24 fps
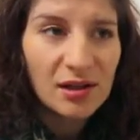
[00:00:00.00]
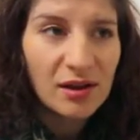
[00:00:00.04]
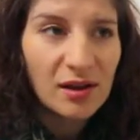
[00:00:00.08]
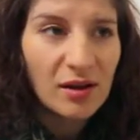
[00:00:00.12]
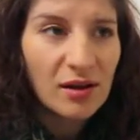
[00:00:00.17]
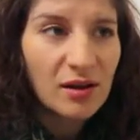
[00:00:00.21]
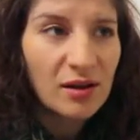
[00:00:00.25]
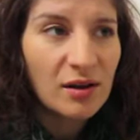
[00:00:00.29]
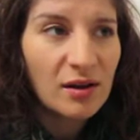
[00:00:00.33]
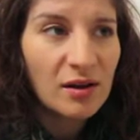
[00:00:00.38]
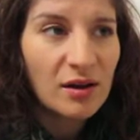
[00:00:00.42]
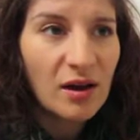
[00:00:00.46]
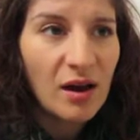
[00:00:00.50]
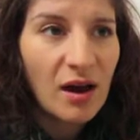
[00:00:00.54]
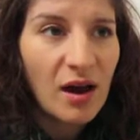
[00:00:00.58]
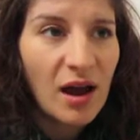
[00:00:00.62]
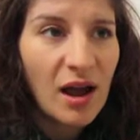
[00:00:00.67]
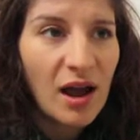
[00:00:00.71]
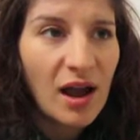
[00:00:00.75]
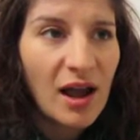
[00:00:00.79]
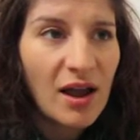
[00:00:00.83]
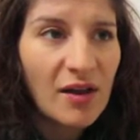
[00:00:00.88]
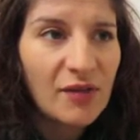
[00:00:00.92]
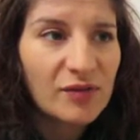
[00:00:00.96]

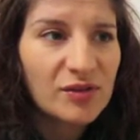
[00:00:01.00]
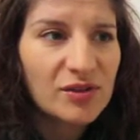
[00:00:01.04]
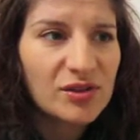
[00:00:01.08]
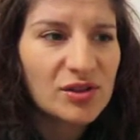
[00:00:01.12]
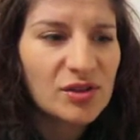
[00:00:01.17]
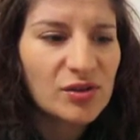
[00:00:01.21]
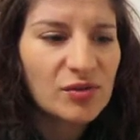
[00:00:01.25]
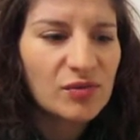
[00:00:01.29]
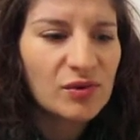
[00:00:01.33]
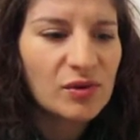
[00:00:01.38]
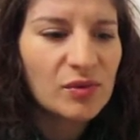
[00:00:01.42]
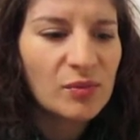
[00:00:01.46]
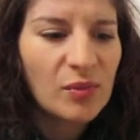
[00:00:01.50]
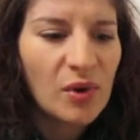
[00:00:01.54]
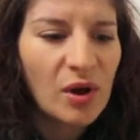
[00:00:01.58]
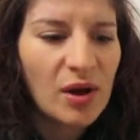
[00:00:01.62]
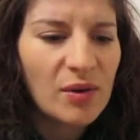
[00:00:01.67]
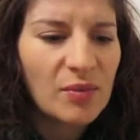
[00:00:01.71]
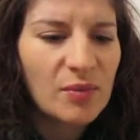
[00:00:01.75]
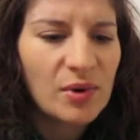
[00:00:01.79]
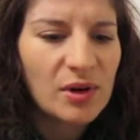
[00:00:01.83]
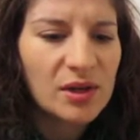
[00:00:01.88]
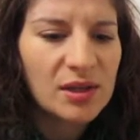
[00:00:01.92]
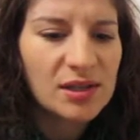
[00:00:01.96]
I have to
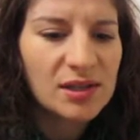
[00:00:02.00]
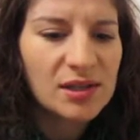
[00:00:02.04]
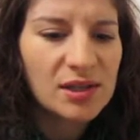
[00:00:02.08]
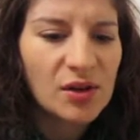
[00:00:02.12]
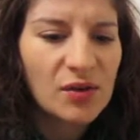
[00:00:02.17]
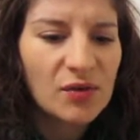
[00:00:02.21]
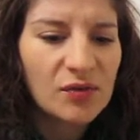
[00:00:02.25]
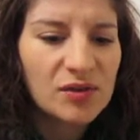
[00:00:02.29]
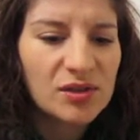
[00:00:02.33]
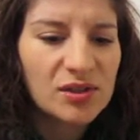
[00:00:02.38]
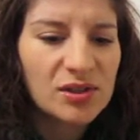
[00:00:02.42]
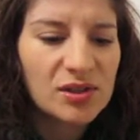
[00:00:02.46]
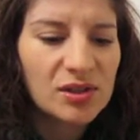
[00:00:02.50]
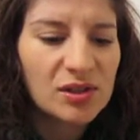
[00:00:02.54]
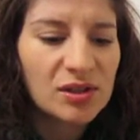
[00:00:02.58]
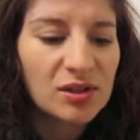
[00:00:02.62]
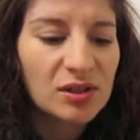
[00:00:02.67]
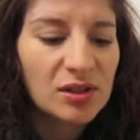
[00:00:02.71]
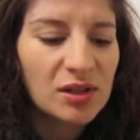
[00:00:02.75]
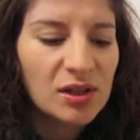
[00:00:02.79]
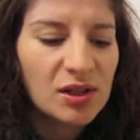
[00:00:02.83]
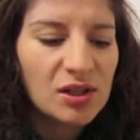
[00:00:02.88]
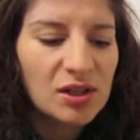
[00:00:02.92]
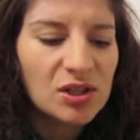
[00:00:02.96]
remind myself to